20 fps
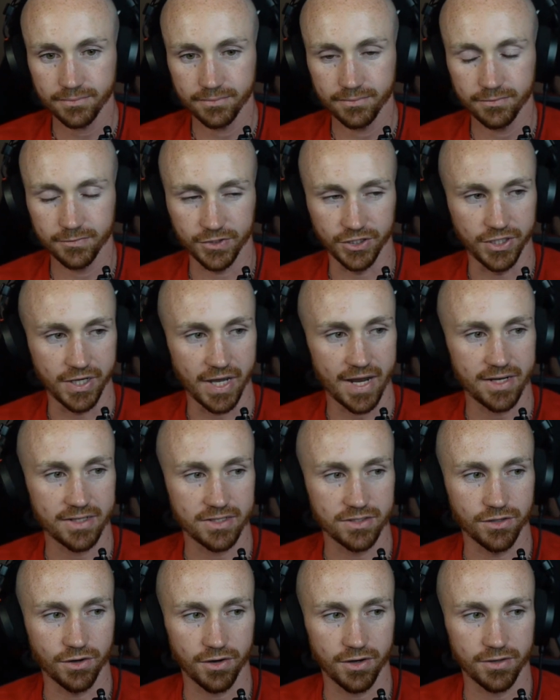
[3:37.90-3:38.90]
You got to
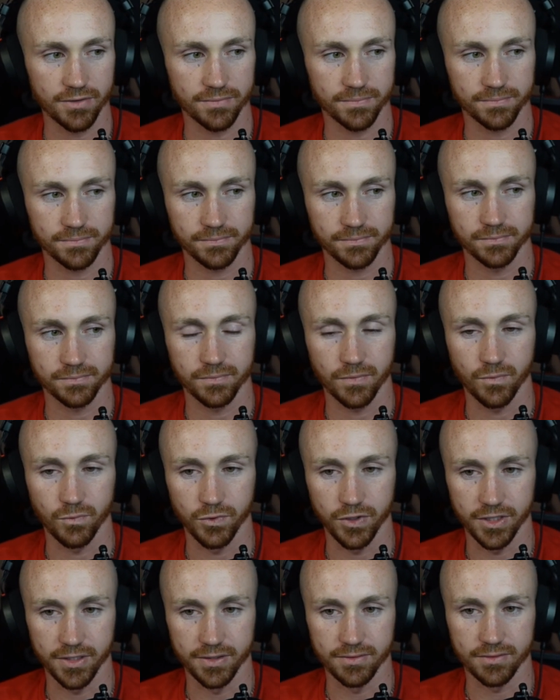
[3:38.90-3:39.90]
start
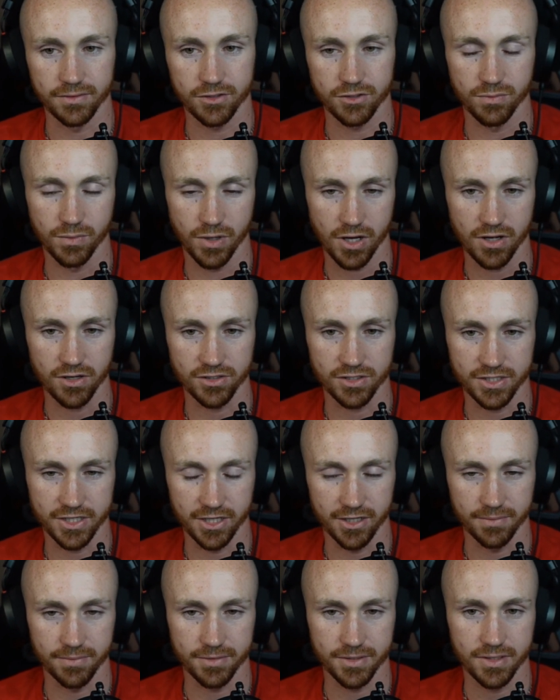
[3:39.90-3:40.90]
with small
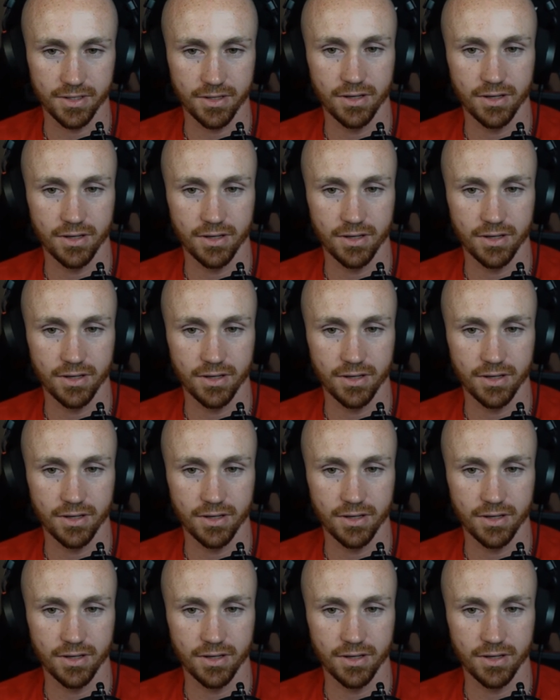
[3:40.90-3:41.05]
steps.